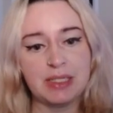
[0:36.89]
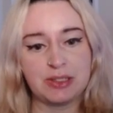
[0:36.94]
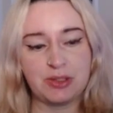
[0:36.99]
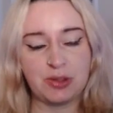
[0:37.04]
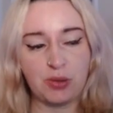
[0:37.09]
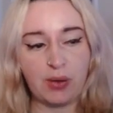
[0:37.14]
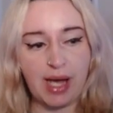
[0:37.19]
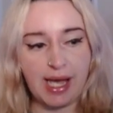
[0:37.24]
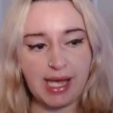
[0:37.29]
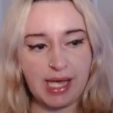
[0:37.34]

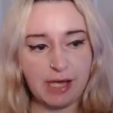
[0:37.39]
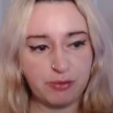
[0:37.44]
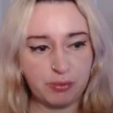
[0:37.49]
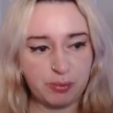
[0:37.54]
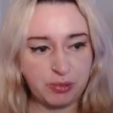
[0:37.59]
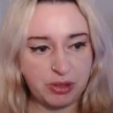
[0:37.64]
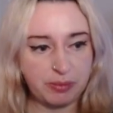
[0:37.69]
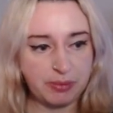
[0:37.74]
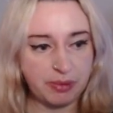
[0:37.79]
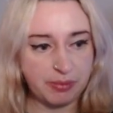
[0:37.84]
So I have a
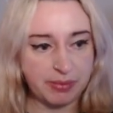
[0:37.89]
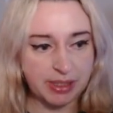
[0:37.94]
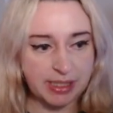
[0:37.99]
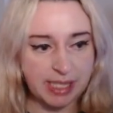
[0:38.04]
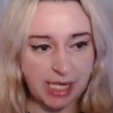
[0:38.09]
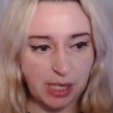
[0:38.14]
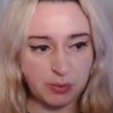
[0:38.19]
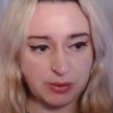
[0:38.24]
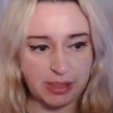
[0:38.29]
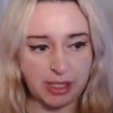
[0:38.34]
premium
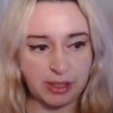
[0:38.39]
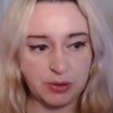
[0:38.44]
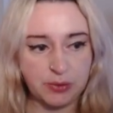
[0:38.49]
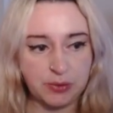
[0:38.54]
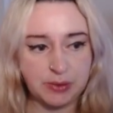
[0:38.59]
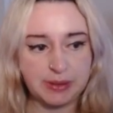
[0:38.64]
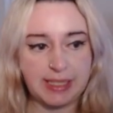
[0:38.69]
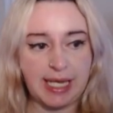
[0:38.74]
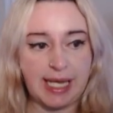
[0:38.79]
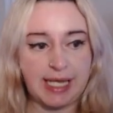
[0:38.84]
account. I
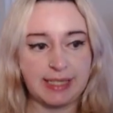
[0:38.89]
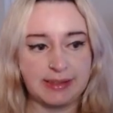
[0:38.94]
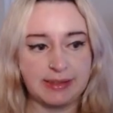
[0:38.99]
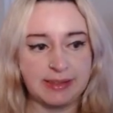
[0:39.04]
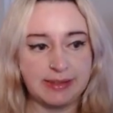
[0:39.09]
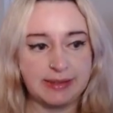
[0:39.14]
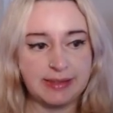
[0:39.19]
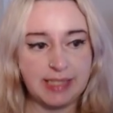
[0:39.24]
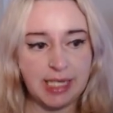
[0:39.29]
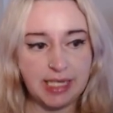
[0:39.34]
looked at
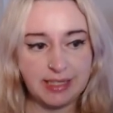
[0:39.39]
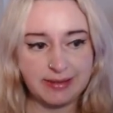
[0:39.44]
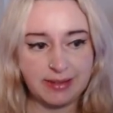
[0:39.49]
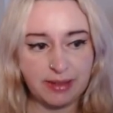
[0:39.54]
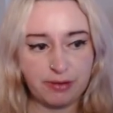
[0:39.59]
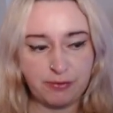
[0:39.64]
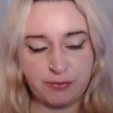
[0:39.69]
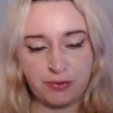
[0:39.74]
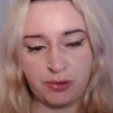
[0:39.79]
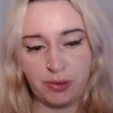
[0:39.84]
the
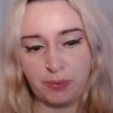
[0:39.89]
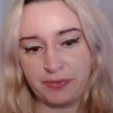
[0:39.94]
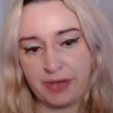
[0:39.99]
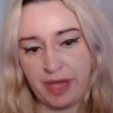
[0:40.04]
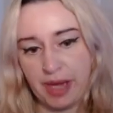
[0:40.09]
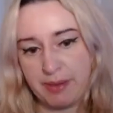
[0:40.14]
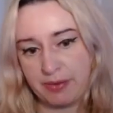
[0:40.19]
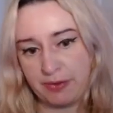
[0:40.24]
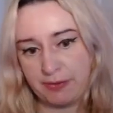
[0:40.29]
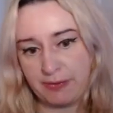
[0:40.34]
data from
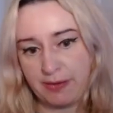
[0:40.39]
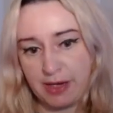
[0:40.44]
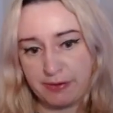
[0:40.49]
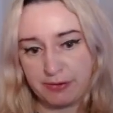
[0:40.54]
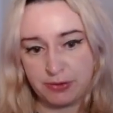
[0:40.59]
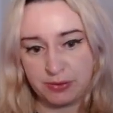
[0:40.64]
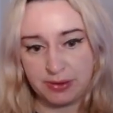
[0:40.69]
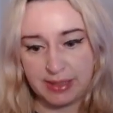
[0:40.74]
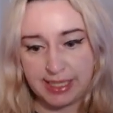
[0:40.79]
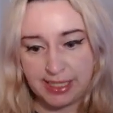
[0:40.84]
Diamond 5
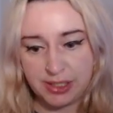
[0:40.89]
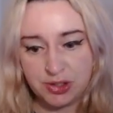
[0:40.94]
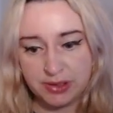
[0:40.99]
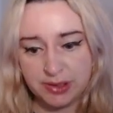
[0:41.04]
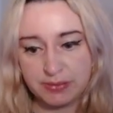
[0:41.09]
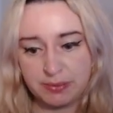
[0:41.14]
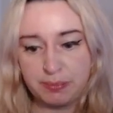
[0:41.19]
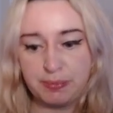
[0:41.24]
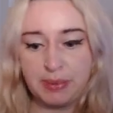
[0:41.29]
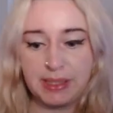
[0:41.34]
to
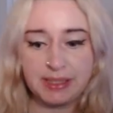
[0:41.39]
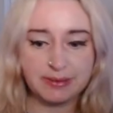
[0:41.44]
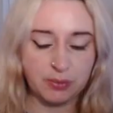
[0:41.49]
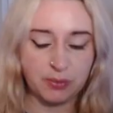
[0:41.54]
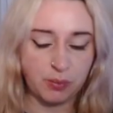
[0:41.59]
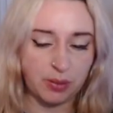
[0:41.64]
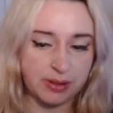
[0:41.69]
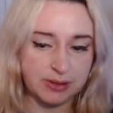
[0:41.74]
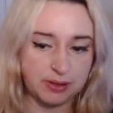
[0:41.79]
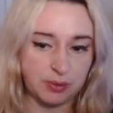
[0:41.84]
Legend, picked the
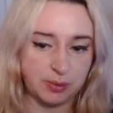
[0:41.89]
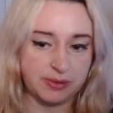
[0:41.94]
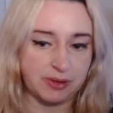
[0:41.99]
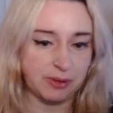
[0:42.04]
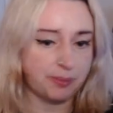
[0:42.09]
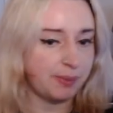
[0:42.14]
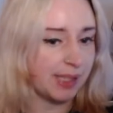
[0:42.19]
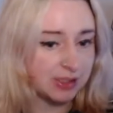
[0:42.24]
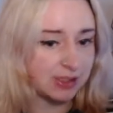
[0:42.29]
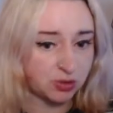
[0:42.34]
ones with the
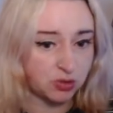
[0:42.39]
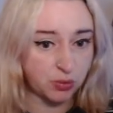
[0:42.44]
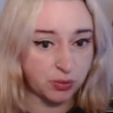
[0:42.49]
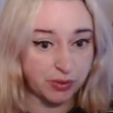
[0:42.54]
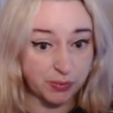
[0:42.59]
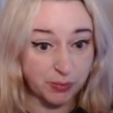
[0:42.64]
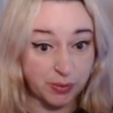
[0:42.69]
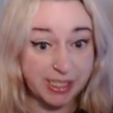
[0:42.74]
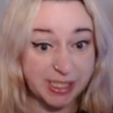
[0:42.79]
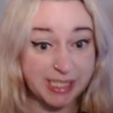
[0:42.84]
best
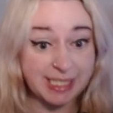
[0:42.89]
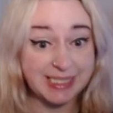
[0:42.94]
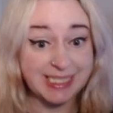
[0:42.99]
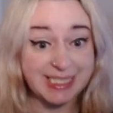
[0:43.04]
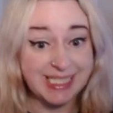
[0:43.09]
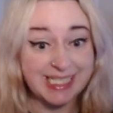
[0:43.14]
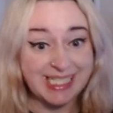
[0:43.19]
win rate.